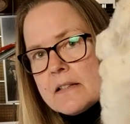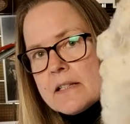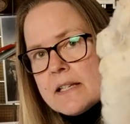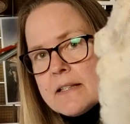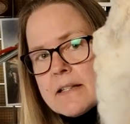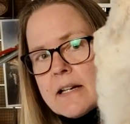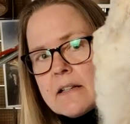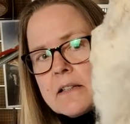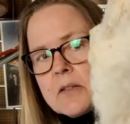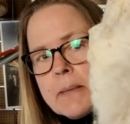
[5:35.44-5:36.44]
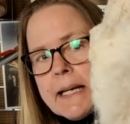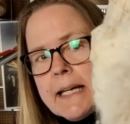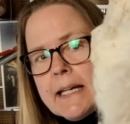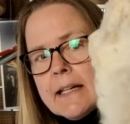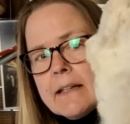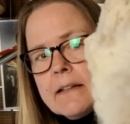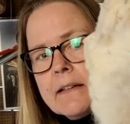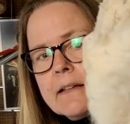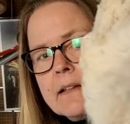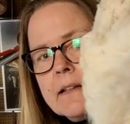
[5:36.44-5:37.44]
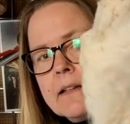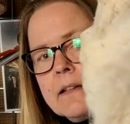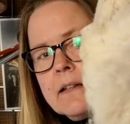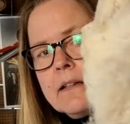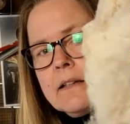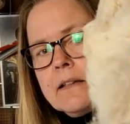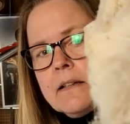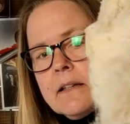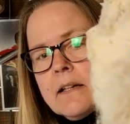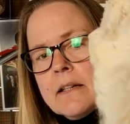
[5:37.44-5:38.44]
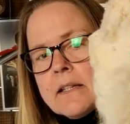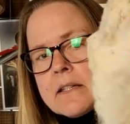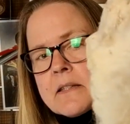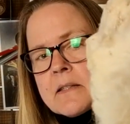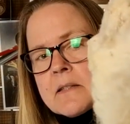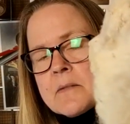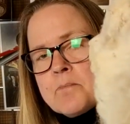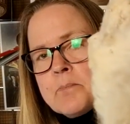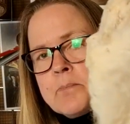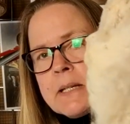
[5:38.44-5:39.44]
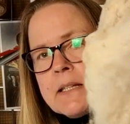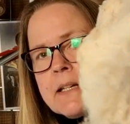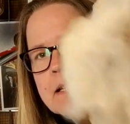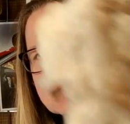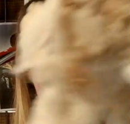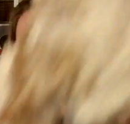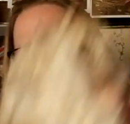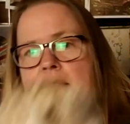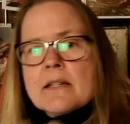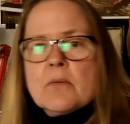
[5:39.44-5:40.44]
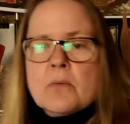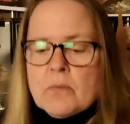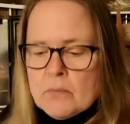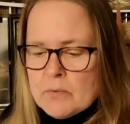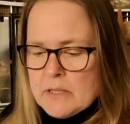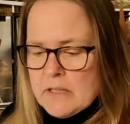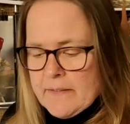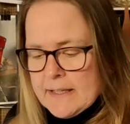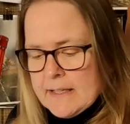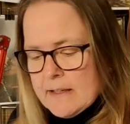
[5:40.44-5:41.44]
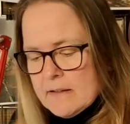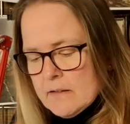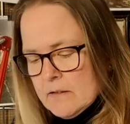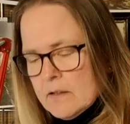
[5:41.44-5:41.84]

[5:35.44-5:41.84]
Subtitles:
tease it out a little by hand, and then spin it and see if I get